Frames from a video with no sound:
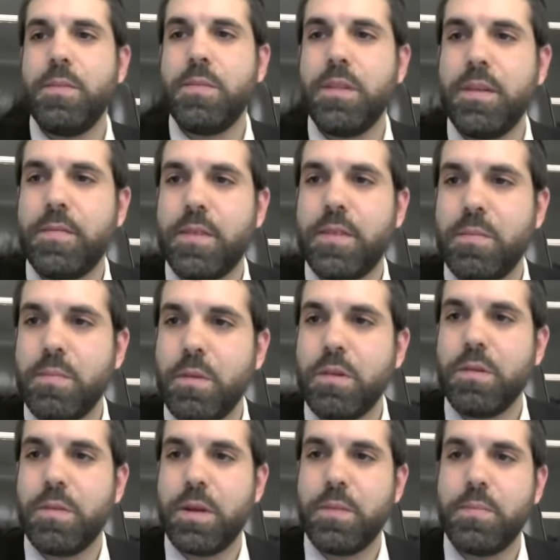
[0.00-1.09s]
He believed in,
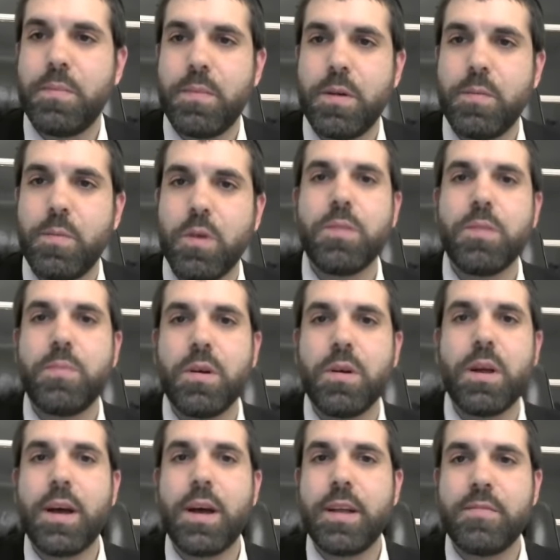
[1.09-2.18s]
mul- in multiple
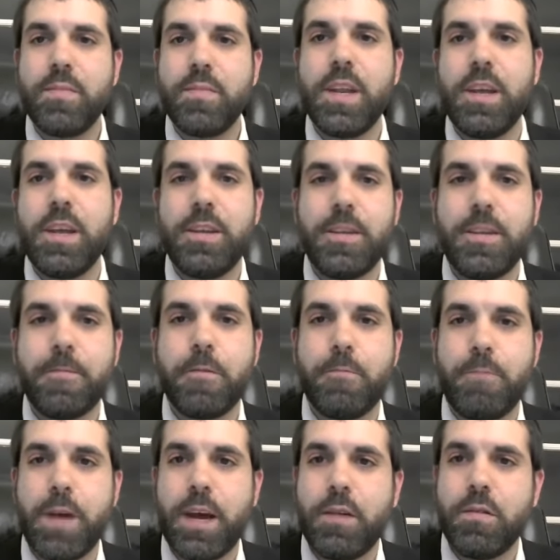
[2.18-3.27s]
gods, many
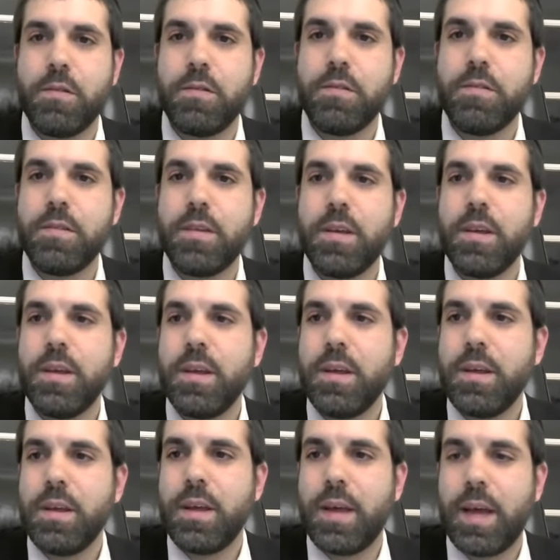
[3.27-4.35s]
different powers.
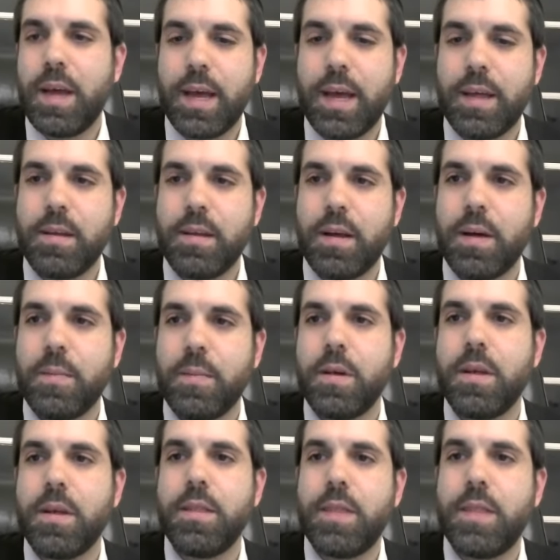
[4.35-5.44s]
And um,
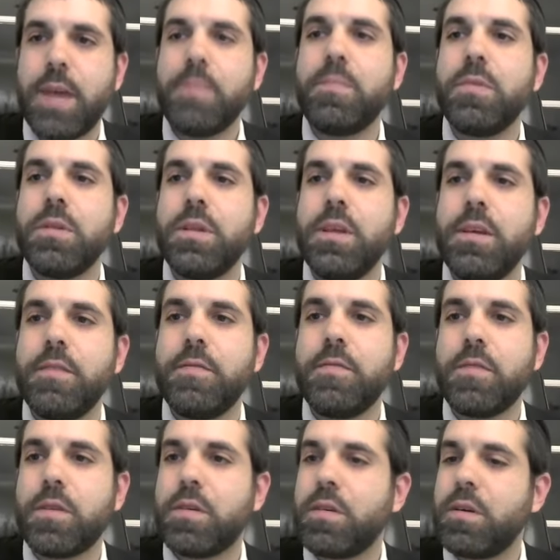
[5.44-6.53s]
that belief
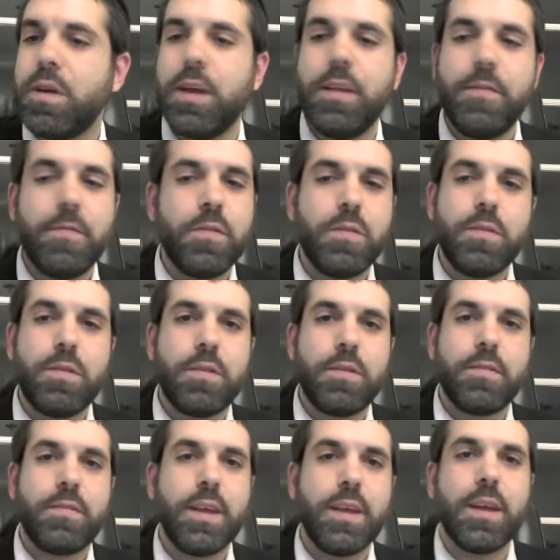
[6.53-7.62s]
influenced
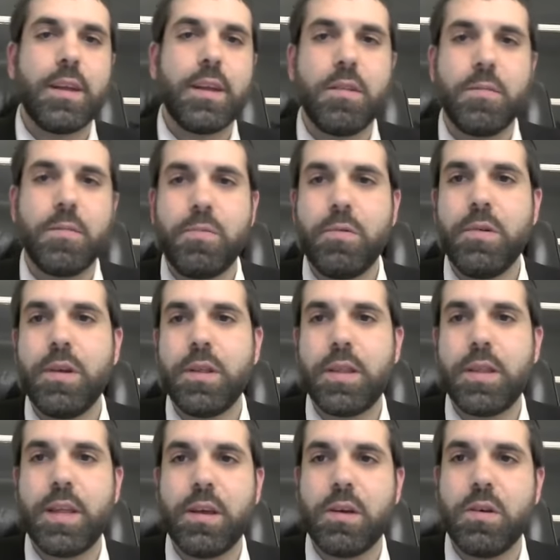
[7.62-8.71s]
his thinking to the point
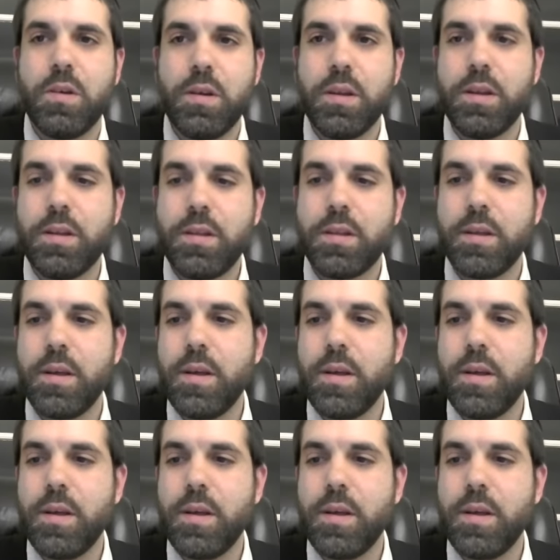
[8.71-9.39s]
that he couldn't